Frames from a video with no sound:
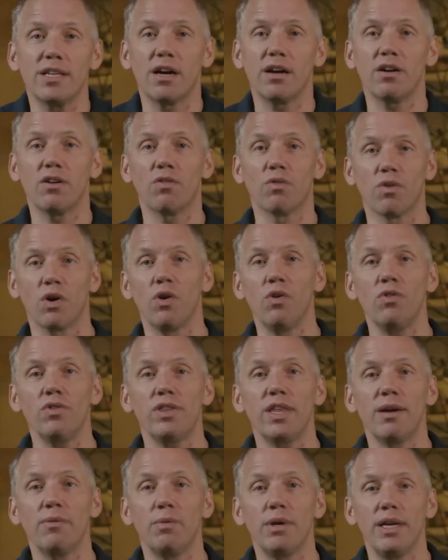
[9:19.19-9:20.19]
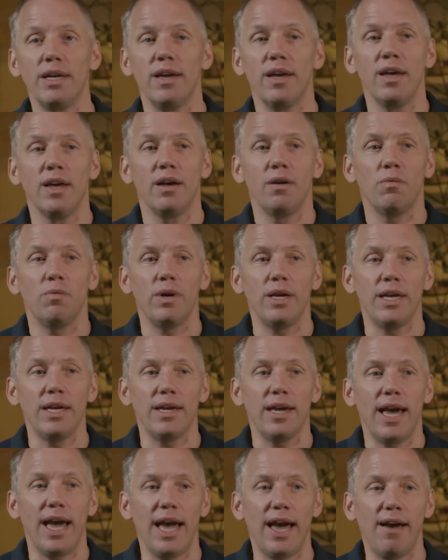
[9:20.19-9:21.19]
on growth and we, we
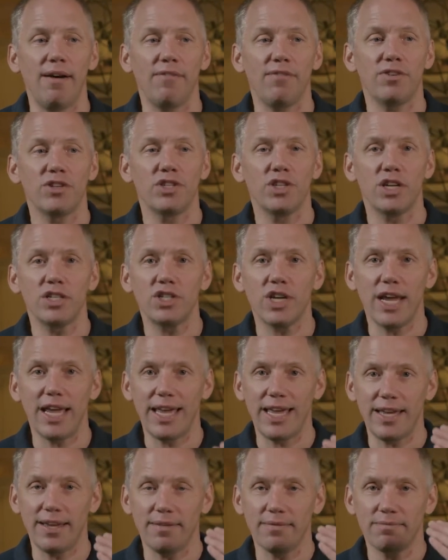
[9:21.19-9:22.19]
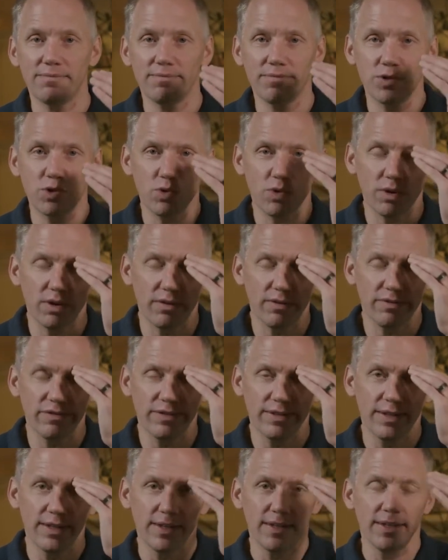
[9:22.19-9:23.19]
have such a sort
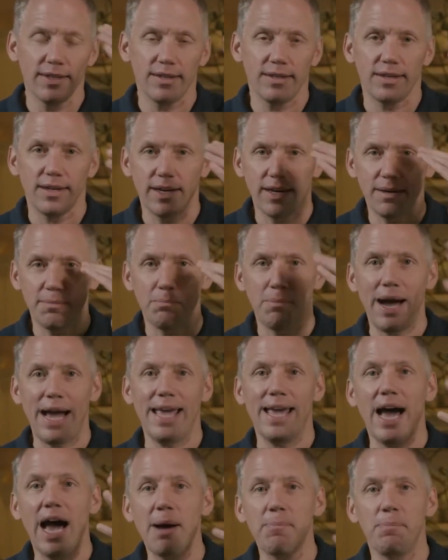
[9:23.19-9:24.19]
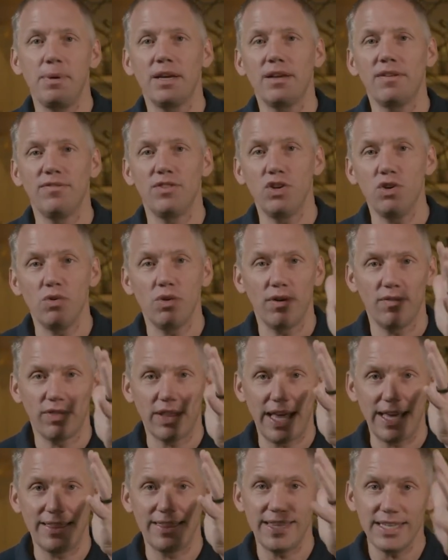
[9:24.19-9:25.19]
of uh, myopic view of
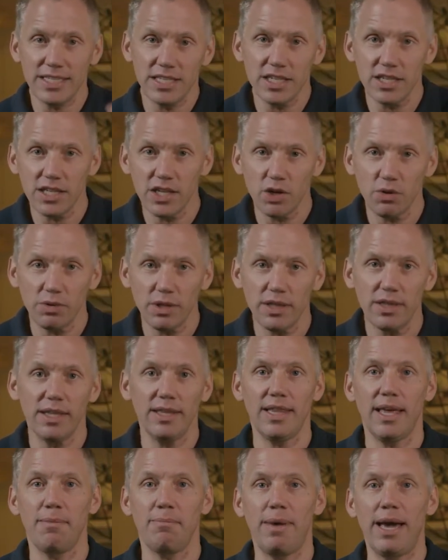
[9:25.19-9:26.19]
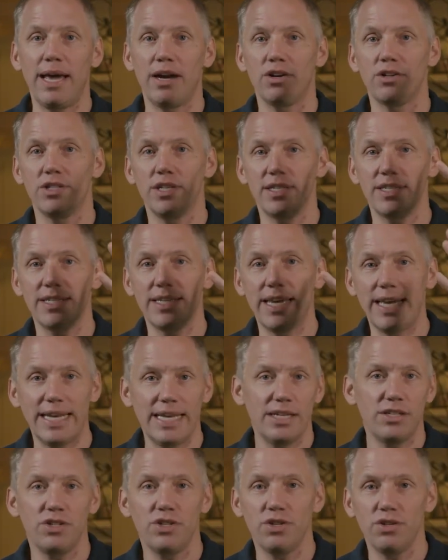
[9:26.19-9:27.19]
like, this is the only thing that matters. It's
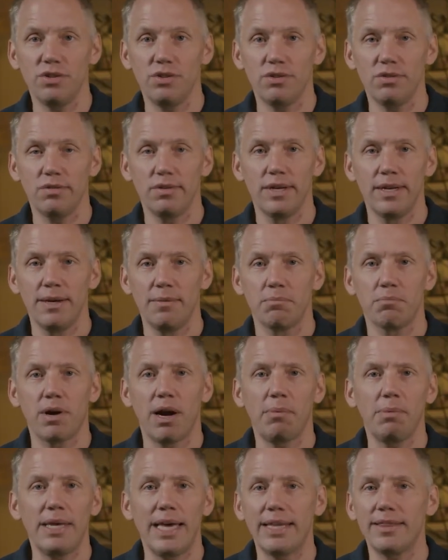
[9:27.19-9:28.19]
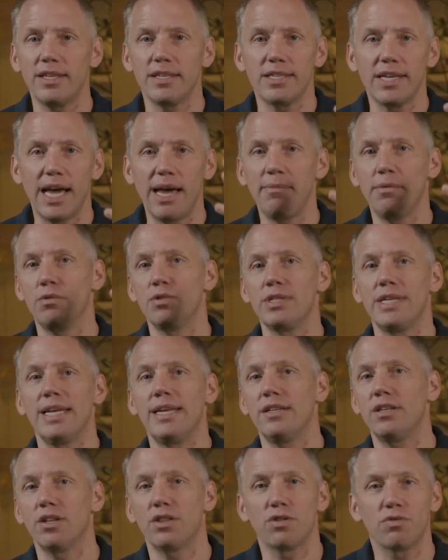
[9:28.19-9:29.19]
getting to probably at the time it was
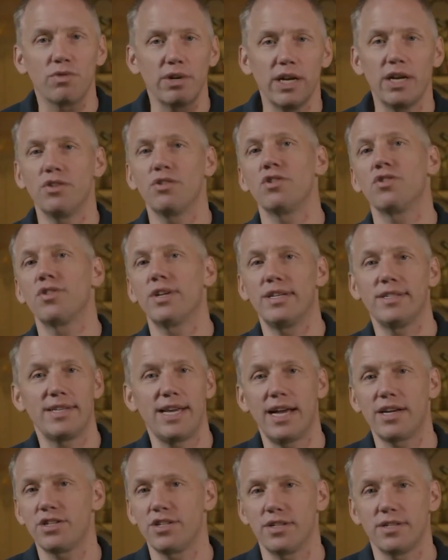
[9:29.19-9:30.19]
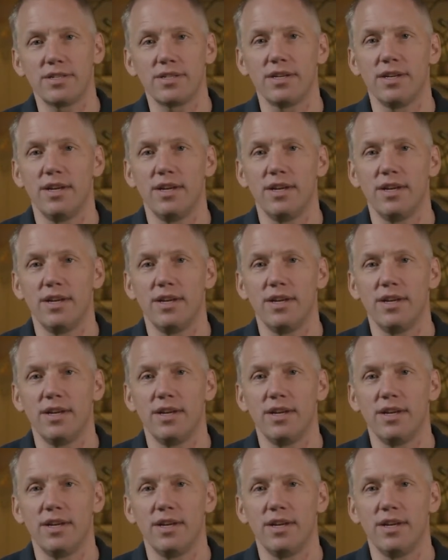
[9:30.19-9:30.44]
getting to 300 transactions.